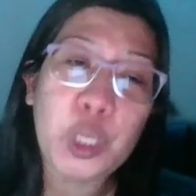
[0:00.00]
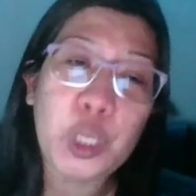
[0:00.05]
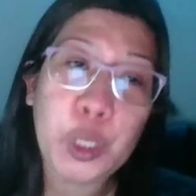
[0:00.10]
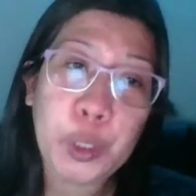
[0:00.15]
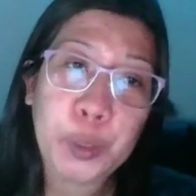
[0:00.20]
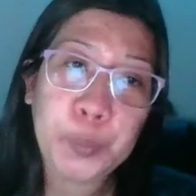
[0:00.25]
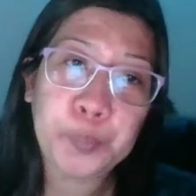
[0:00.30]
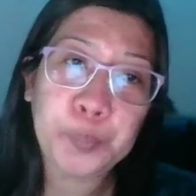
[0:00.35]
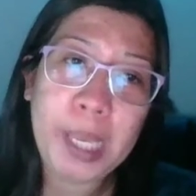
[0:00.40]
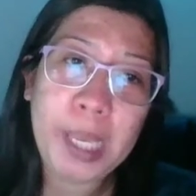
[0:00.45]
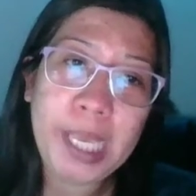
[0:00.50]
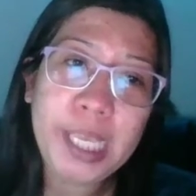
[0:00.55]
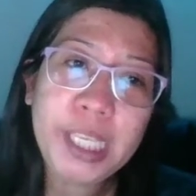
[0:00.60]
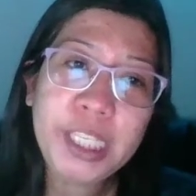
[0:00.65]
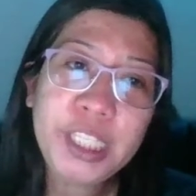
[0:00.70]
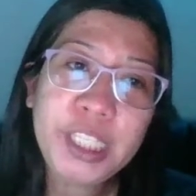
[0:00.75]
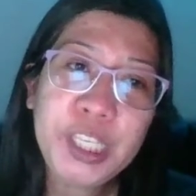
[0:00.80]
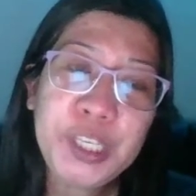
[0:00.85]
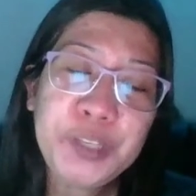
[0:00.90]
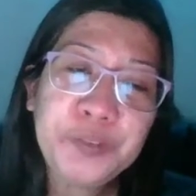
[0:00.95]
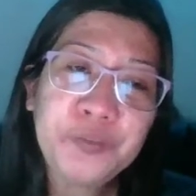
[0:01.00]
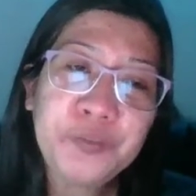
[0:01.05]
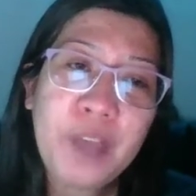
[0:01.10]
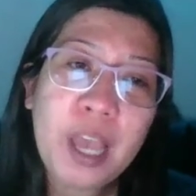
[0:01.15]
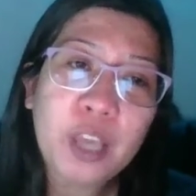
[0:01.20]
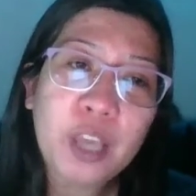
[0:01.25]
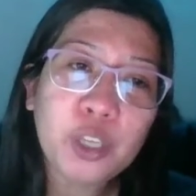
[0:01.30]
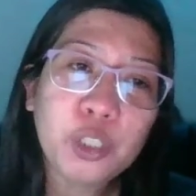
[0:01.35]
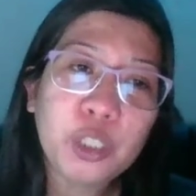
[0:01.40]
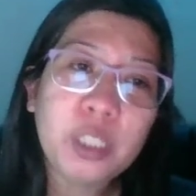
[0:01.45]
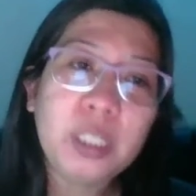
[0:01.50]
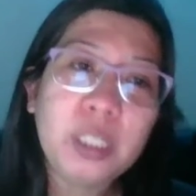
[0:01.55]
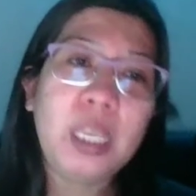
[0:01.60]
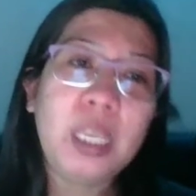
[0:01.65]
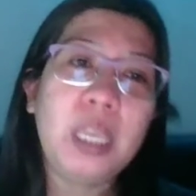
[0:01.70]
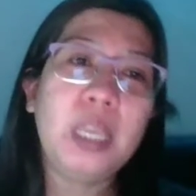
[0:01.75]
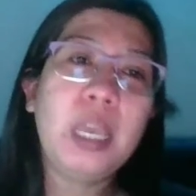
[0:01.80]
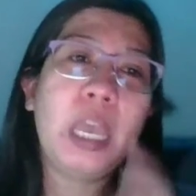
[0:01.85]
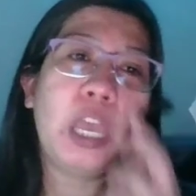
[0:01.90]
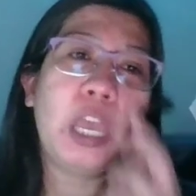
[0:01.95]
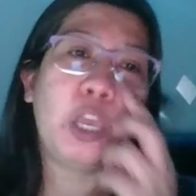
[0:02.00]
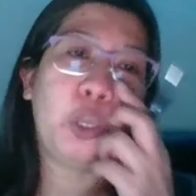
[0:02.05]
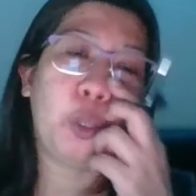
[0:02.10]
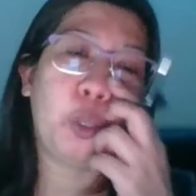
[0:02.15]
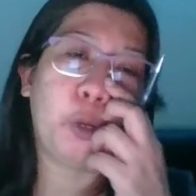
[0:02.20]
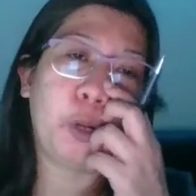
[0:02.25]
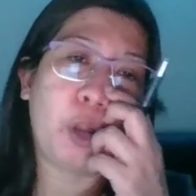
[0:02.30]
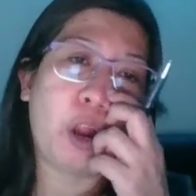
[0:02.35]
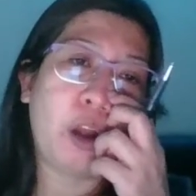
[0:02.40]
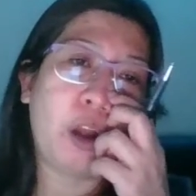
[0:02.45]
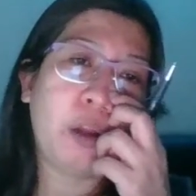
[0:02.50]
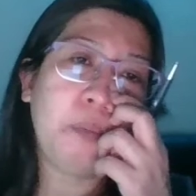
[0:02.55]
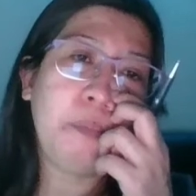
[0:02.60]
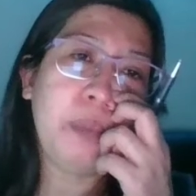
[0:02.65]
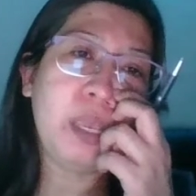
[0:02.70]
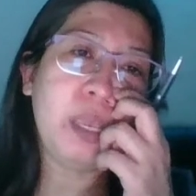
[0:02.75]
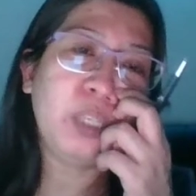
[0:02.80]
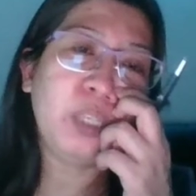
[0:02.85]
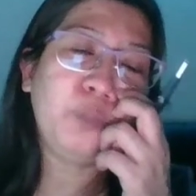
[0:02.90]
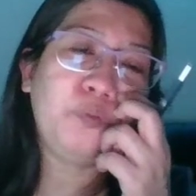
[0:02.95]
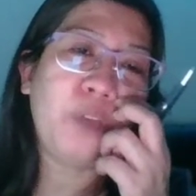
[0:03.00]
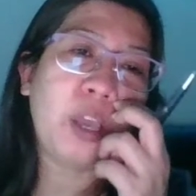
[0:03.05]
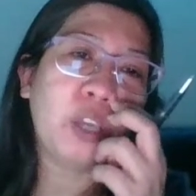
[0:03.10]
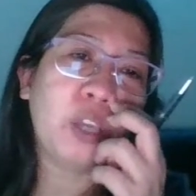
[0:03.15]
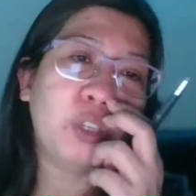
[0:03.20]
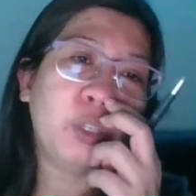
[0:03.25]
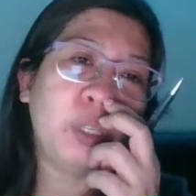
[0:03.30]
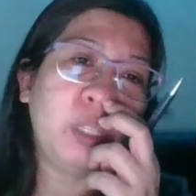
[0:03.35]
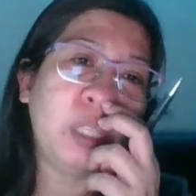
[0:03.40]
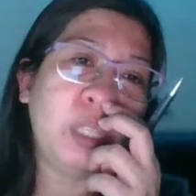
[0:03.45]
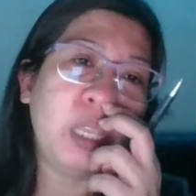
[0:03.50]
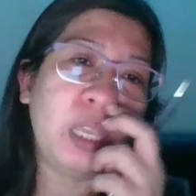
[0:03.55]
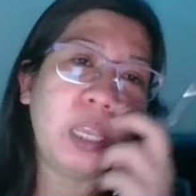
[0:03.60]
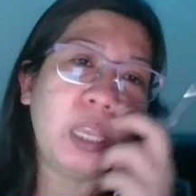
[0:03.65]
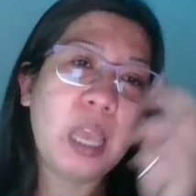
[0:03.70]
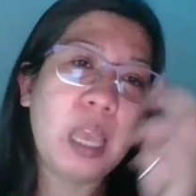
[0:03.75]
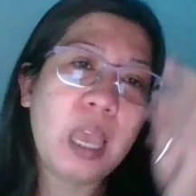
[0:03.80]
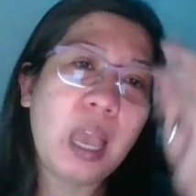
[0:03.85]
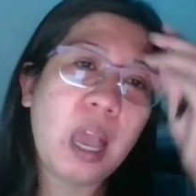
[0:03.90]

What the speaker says: your base is functioning, your RB is functioning.